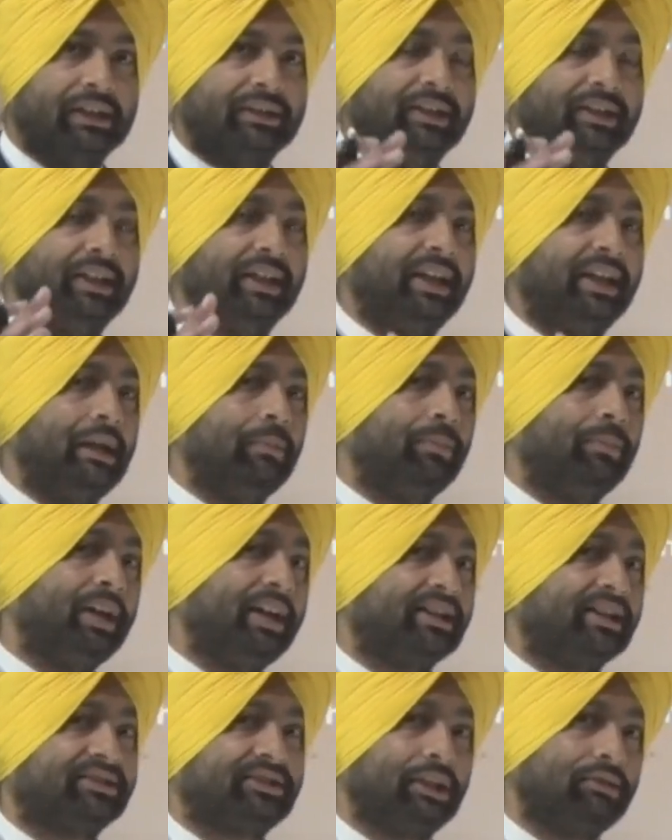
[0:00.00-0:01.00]
The name
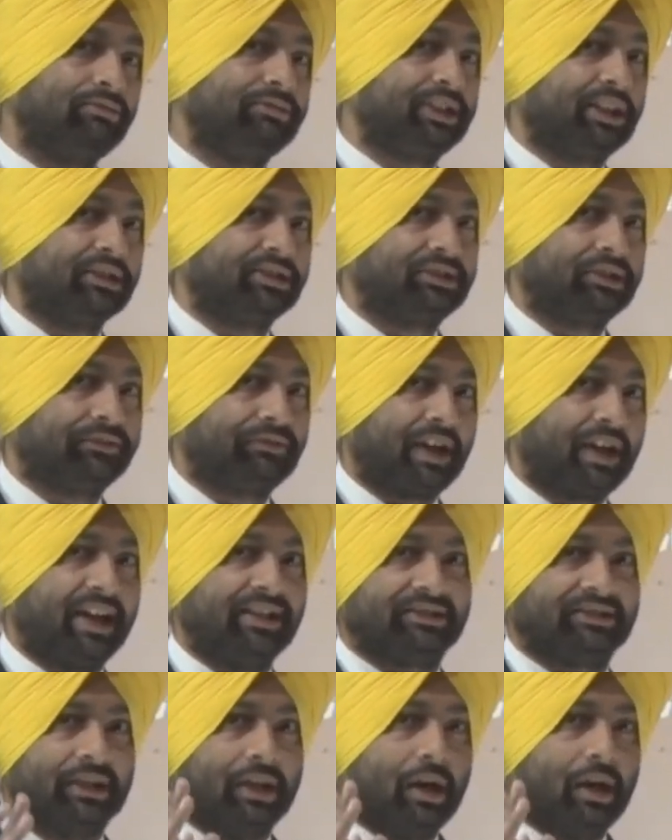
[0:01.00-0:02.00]
itself
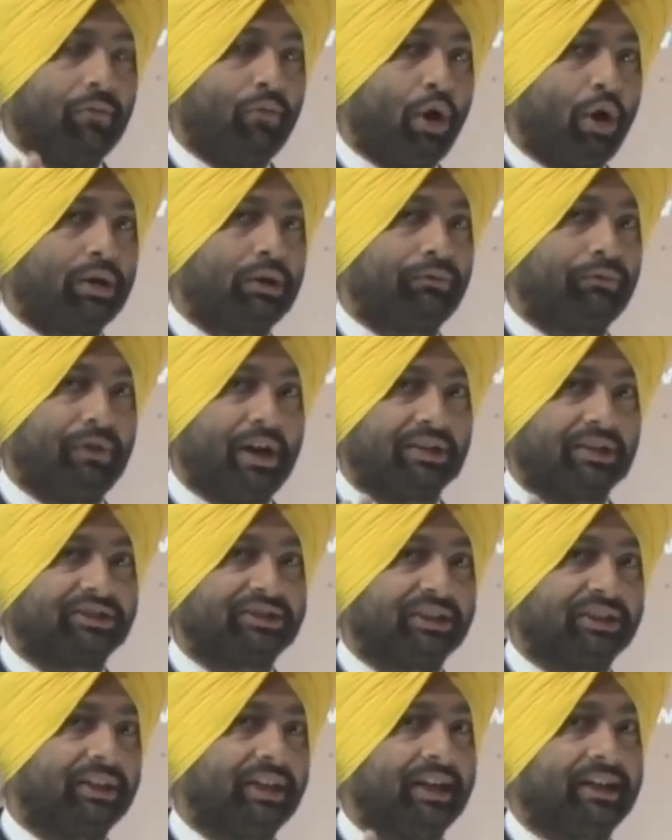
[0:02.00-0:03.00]
justifies what
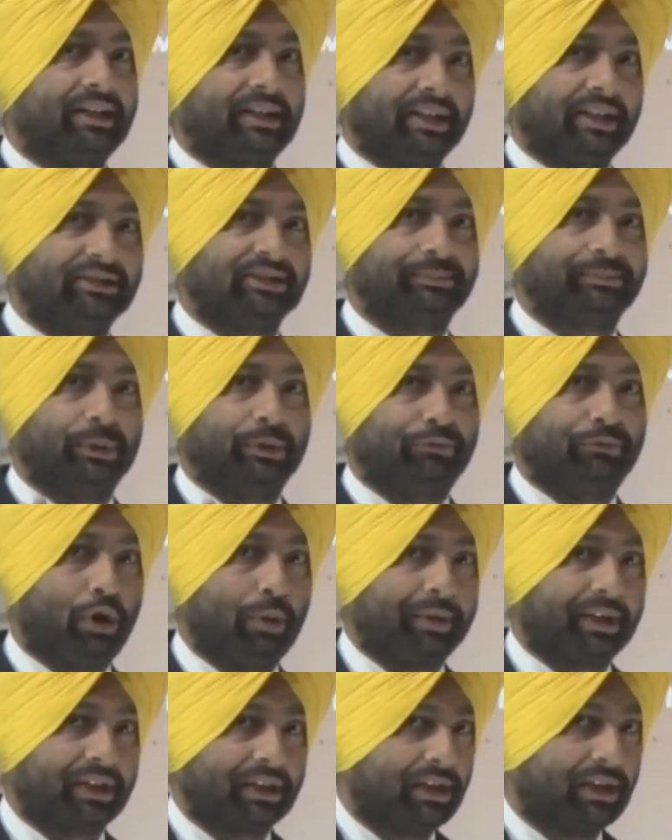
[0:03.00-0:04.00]
function it is
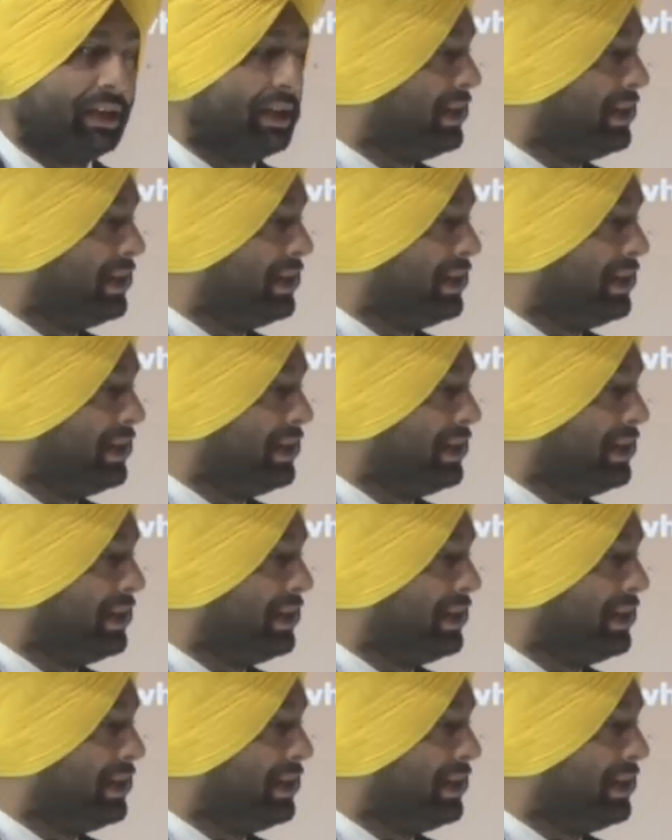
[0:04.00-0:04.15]
performing